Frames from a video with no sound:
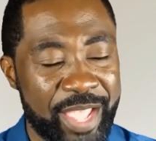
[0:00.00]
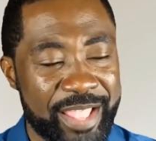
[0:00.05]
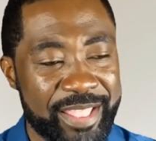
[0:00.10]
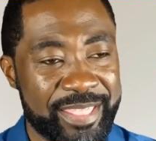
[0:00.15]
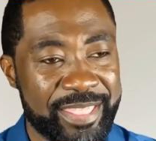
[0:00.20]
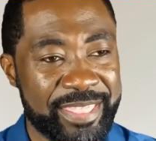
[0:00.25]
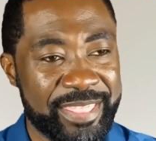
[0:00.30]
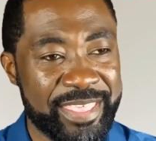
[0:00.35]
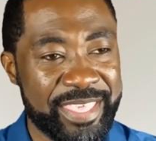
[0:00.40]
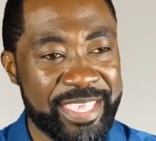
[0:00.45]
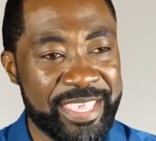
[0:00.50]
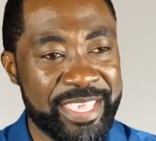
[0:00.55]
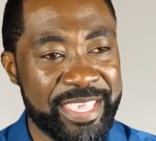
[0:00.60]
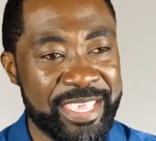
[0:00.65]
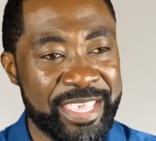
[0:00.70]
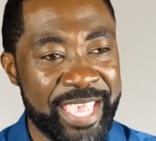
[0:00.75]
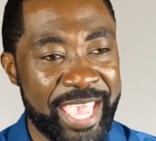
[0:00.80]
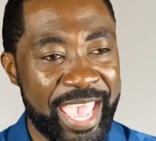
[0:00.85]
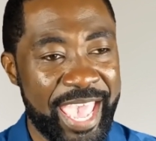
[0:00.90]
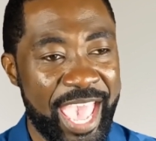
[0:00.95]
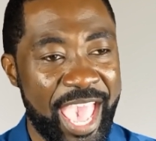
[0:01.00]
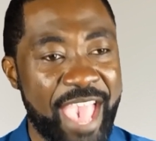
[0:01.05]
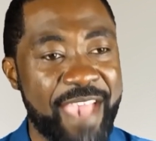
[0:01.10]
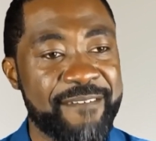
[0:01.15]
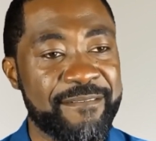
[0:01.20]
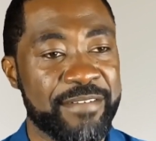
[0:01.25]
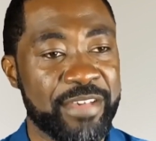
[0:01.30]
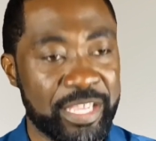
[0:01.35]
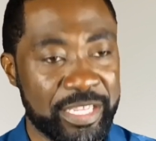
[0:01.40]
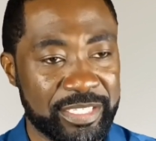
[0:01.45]
The
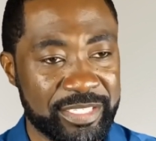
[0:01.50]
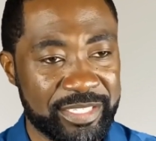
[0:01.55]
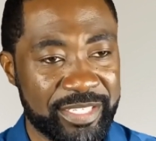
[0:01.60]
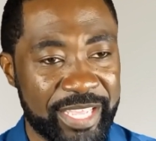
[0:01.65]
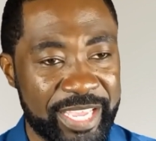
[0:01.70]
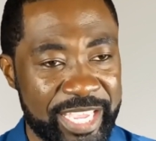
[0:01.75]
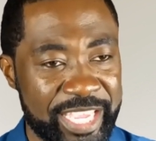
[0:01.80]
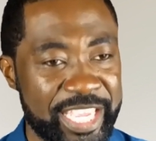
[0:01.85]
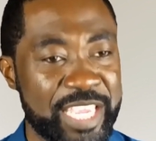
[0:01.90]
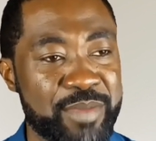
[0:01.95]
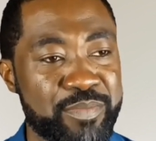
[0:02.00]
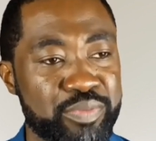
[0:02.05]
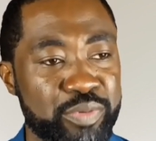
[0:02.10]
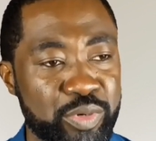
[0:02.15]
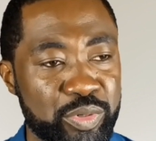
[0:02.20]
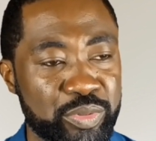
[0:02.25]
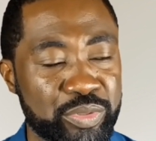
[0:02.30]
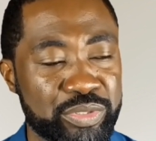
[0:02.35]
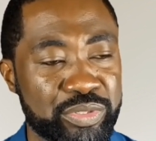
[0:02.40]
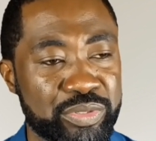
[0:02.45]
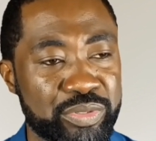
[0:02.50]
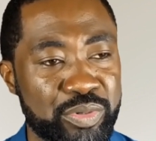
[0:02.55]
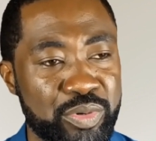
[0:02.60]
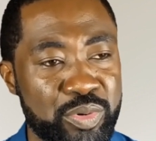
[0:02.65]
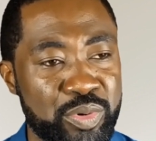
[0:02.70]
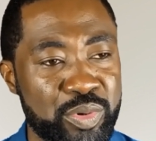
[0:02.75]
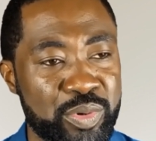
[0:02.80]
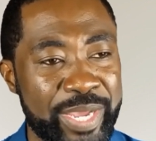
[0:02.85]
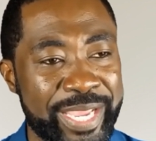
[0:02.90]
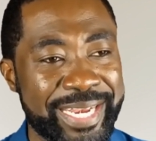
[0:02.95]
Erhverhs, the Hebrews,
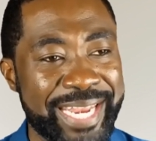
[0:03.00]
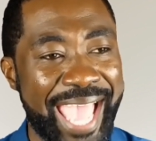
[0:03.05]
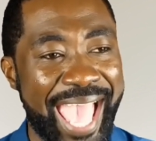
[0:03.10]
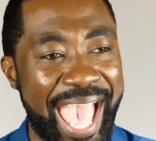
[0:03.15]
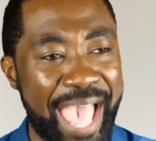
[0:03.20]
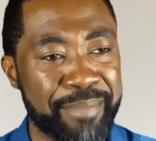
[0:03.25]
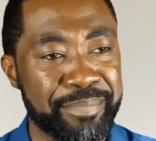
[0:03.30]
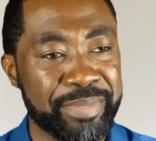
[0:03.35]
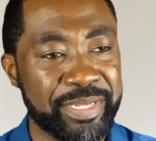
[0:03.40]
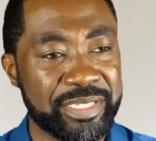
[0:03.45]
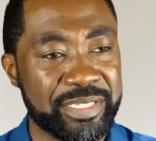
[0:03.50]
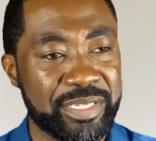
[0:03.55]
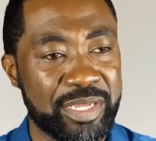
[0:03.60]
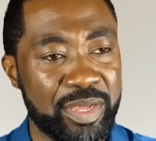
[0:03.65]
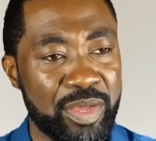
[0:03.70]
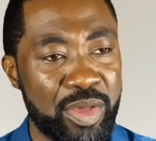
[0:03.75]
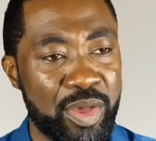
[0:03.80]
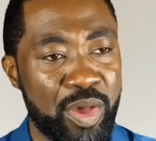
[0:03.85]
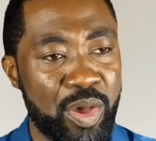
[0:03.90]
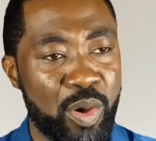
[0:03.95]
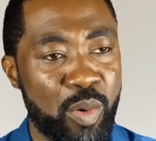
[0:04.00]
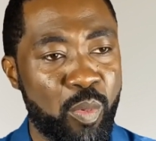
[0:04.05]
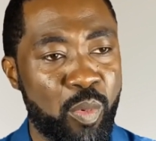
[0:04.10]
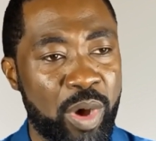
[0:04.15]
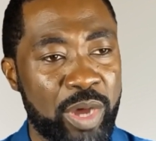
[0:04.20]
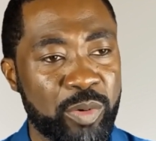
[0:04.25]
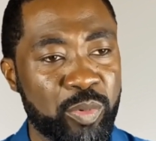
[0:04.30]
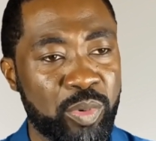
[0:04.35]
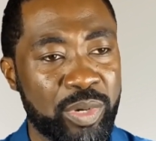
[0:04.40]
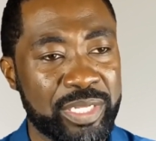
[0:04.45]
who inhabit
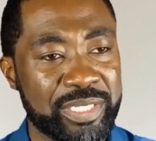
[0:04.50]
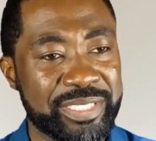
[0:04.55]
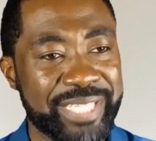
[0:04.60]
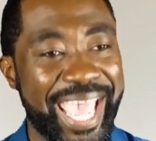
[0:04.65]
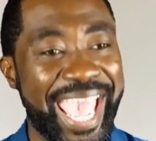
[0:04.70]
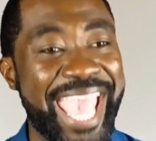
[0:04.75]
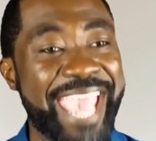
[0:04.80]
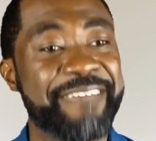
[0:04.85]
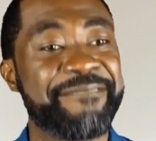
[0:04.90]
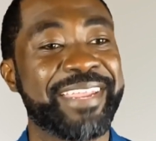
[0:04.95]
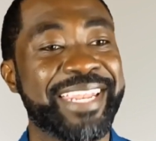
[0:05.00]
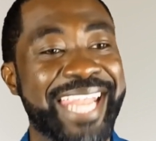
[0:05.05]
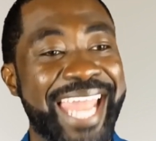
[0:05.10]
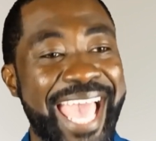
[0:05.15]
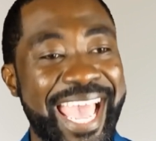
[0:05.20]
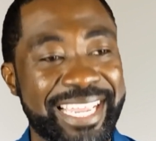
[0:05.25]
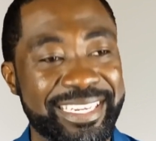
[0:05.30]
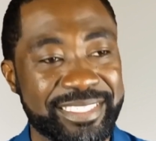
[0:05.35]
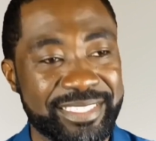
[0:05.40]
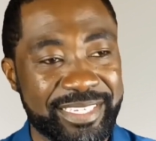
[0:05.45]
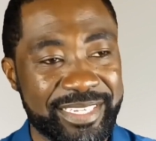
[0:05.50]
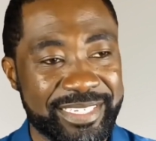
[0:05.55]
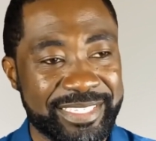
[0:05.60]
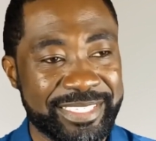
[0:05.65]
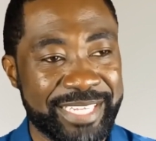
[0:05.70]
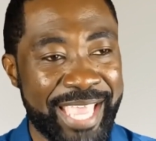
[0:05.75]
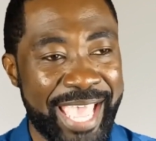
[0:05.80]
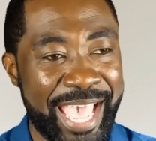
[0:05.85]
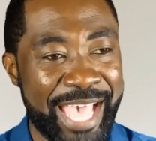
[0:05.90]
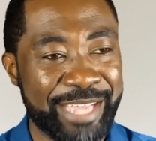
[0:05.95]
what was Everland,
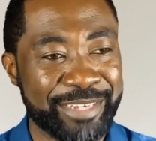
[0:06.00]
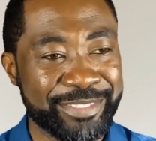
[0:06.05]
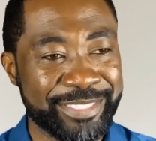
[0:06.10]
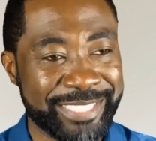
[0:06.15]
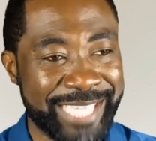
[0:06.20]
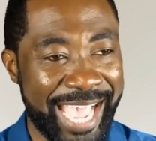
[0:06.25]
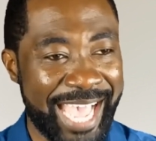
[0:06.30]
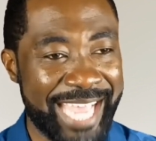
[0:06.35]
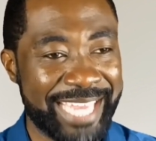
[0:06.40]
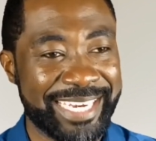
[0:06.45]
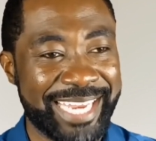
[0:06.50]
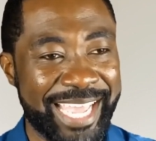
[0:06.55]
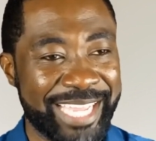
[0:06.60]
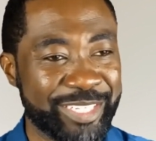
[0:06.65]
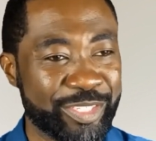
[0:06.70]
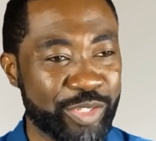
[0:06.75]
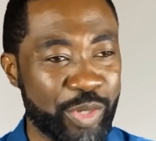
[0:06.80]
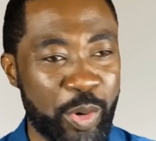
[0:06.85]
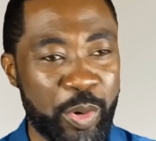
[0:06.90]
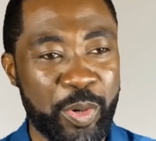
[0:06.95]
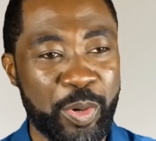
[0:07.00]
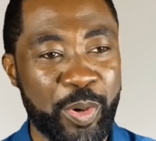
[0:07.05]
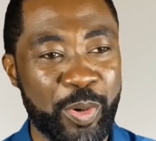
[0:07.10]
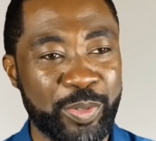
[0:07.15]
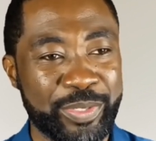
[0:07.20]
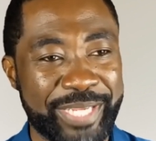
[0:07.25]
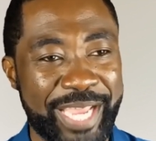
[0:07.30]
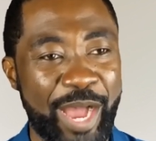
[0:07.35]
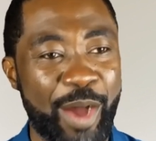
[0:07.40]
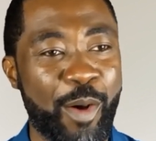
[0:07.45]
now Ghana,
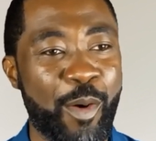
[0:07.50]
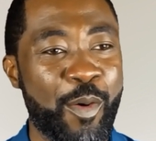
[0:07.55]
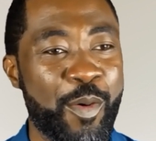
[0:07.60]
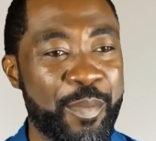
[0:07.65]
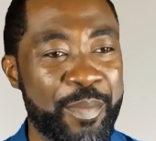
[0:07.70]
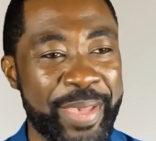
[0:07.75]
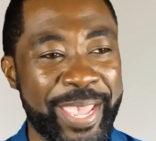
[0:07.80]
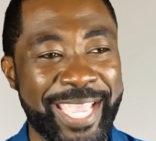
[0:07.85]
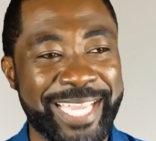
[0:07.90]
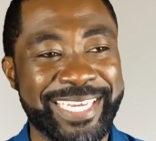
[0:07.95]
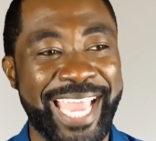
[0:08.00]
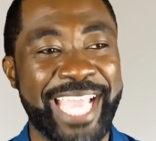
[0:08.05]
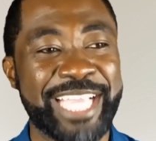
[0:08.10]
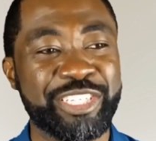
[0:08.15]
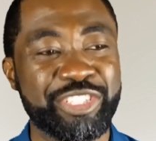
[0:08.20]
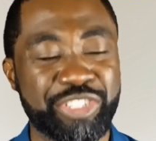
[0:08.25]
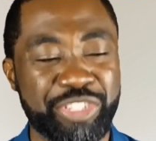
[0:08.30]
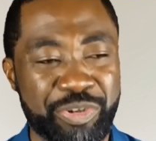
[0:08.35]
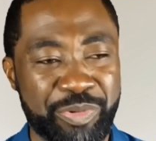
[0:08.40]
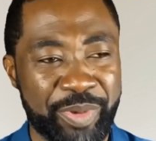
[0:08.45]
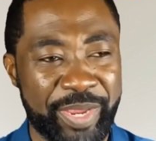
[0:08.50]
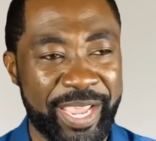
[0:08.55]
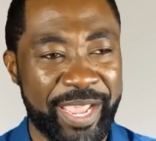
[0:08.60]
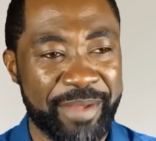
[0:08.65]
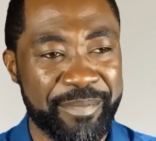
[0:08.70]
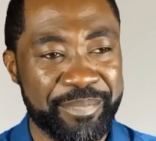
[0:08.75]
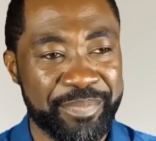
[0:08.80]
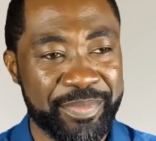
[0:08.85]
Togo, Dahomey, and Nigeria.